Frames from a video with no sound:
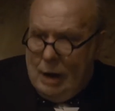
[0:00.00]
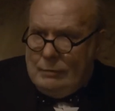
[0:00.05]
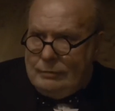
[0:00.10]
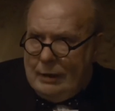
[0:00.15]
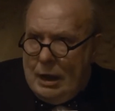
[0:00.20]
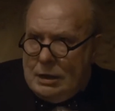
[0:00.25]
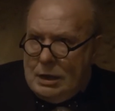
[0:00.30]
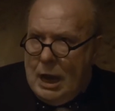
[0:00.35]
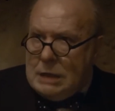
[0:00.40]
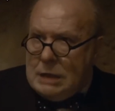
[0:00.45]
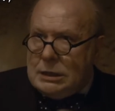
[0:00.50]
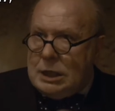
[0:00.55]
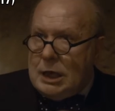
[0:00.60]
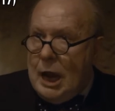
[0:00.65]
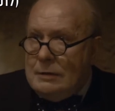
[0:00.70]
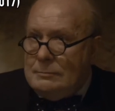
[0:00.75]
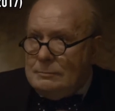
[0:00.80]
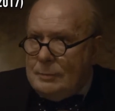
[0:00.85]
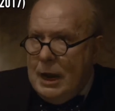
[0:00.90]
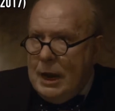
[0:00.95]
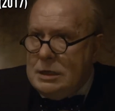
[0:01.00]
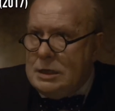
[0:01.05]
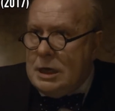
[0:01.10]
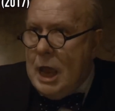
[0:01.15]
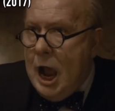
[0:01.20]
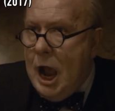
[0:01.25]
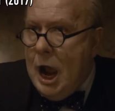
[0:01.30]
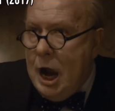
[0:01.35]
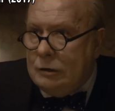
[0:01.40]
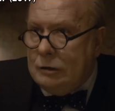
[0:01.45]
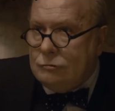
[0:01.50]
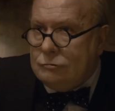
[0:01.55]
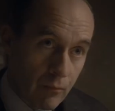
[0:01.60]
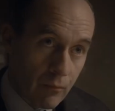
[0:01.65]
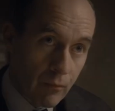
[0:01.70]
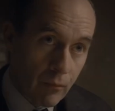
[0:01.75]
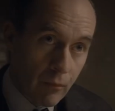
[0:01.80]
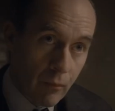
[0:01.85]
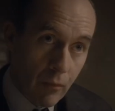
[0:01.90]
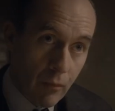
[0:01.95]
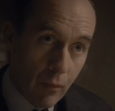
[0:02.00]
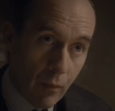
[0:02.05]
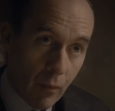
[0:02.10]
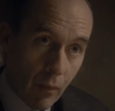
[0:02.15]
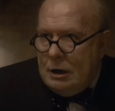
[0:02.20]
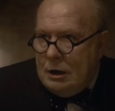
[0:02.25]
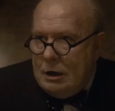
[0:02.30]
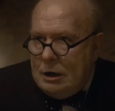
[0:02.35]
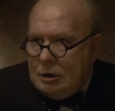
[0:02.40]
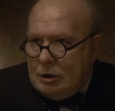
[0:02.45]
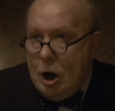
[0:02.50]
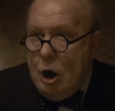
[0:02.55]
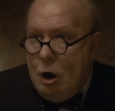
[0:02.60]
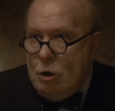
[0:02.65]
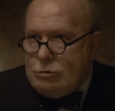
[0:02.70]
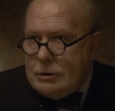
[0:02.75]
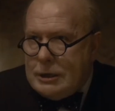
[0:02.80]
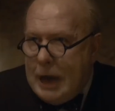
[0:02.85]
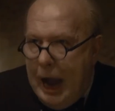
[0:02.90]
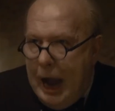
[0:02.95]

will the lesson be learned? You